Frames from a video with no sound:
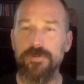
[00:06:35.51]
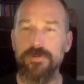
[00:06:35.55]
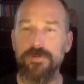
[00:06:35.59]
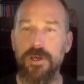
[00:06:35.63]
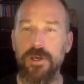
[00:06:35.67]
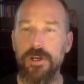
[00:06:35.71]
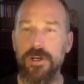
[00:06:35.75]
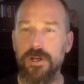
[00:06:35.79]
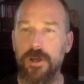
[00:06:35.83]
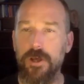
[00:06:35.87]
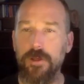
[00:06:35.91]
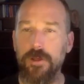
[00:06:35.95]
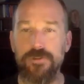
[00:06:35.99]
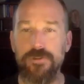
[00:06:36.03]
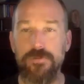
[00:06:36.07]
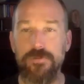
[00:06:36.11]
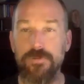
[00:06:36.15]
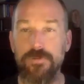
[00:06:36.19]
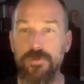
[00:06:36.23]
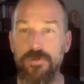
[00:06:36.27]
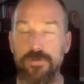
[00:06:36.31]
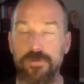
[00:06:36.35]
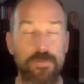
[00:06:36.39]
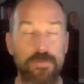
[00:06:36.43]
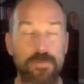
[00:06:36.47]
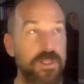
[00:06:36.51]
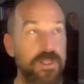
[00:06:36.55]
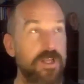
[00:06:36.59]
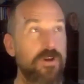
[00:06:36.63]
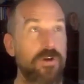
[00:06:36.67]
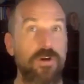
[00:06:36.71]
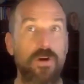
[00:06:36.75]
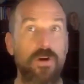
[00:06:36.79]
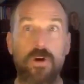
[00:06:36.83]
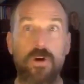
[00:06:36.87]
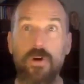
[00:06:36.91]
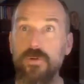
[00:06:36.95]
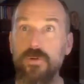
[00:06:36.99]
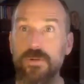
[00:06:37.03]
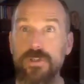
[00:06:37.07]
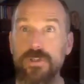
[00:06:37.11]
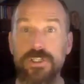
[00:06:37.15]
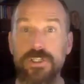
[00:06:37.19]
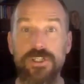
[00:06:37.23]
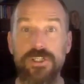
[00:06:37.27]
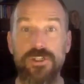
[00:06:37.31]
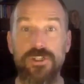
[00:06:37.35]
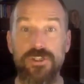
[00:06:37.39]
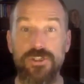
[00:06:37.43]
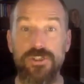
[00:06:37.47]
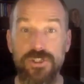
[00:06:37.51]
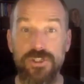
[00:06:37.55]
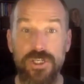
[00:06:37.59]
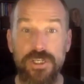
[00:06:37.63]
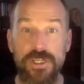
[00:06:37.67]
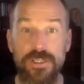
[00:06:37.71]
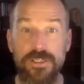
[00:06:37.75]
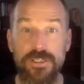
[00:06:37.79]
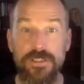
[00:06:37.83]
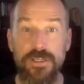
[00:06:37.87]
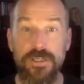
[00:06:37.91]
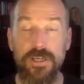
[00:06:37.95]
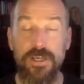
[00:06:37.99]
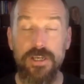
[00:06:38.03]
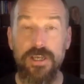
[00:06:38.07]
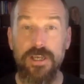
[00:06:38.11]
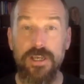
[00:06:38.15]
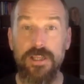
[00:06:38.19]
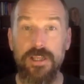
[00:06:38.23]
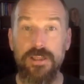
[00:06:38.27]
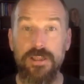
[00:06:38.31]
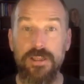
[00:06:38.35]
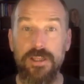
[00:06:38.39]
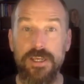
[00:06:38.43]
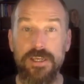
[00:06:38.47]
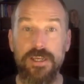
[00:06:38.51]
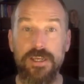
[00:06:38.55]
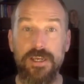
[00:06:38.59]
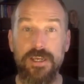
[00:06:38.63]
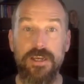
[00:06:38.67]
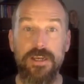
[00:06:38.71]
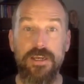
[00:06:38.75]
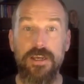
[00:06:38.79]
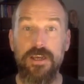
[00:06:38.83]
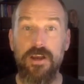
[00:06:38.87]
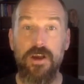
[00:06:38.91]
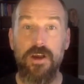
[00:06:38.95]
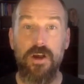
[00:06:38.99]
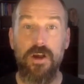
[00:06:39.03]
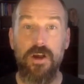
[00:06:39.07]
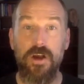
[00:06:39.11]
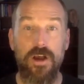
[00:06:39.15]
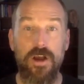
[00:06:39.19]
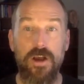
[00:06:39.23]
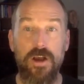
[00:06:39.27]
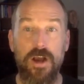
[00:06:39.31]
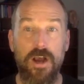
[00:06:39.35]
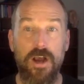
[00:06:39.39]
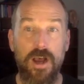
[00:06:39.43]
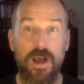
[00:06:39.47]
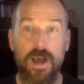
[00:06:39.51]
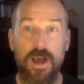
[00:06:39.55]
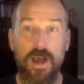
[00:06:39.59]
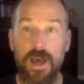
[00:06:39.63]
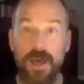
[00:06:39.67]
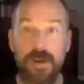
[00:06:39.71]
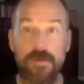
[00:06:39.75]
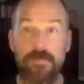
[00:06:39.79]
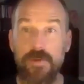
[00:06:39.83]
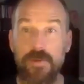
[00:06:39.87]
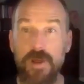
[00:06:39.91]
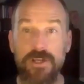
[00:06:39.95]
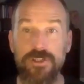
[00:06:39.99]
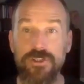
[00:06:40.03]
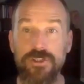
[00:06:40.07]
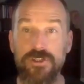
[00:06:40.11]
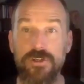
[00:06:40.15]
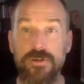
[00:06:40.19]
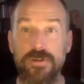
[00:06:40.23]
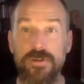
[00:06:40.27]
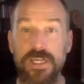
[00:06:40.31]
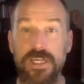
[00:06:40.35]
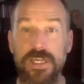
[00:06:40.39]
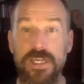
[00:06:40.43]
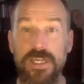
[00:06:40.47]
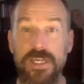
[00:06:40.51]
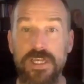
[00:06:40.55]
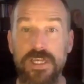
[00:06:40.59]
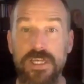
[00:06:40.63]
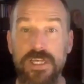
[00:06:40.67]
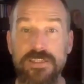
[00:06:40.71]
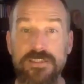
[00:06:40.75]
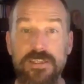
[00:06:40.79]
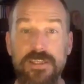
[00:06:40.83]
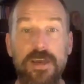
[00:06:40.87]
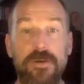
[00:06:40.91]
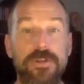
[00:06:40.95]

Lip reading: Okay, moving on. And others of you will be like, holy shit, like, I'm not sure that's allowed.